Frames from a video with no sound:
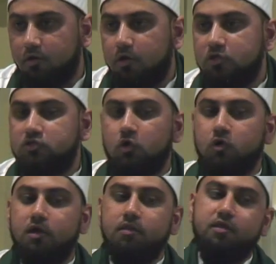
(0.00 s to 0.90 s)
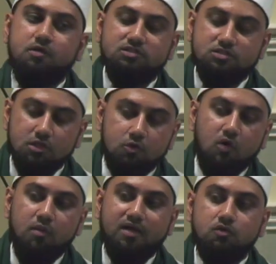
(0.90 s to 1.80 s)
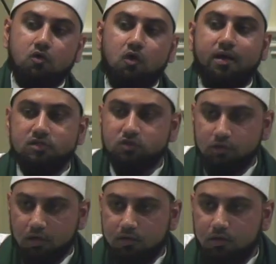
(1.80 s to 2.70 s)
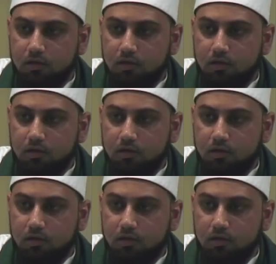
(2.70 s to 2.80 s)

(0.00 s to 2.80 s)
So they are still going back to the Quran and Sunnah.